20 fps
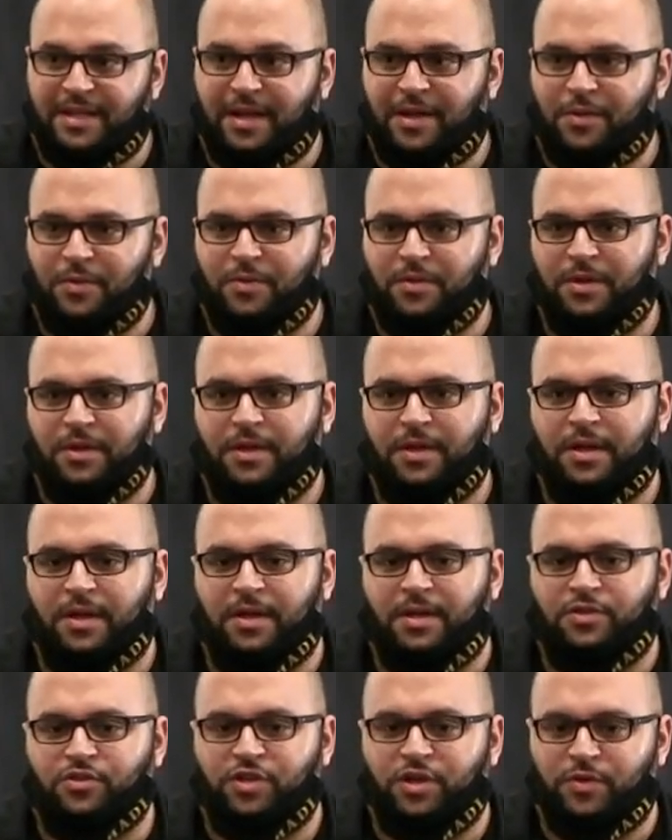out
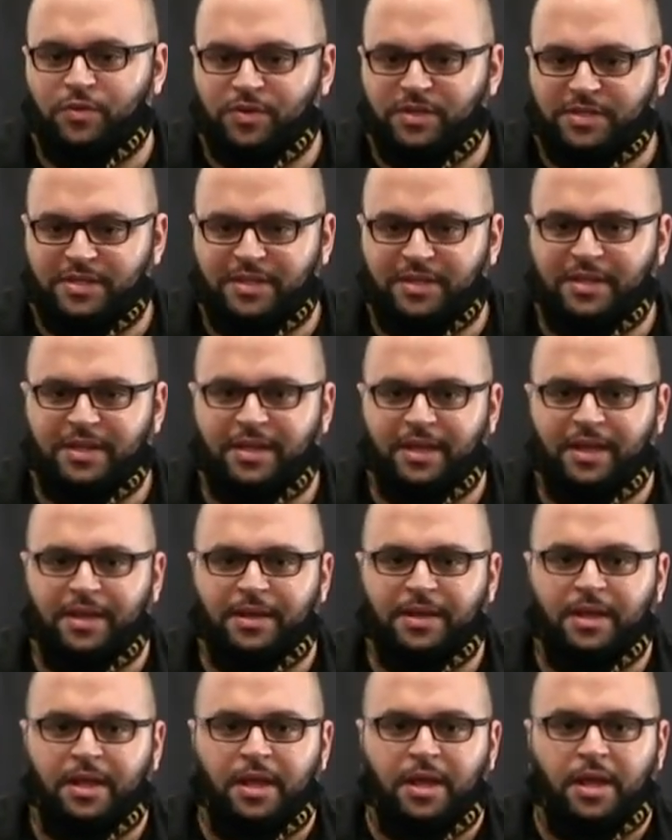uh, generously
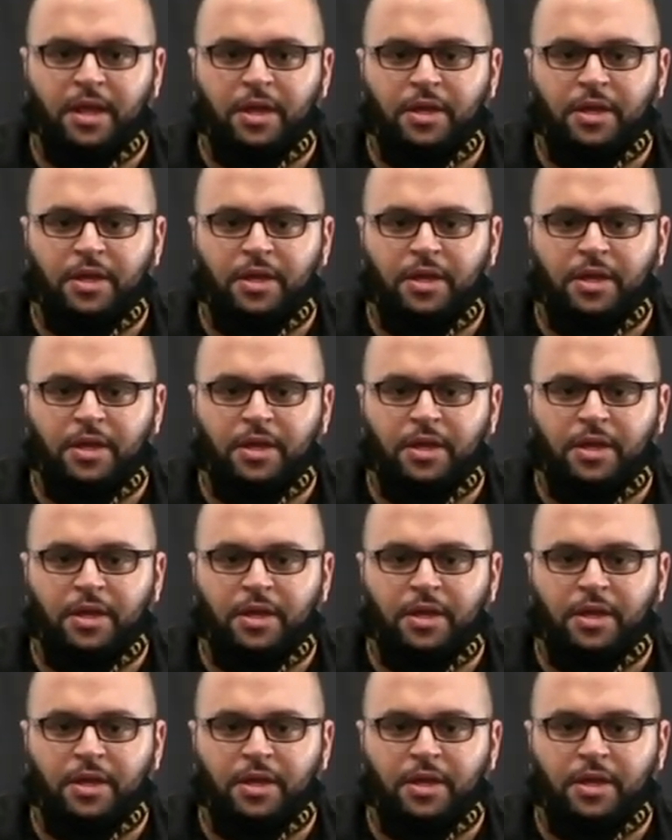and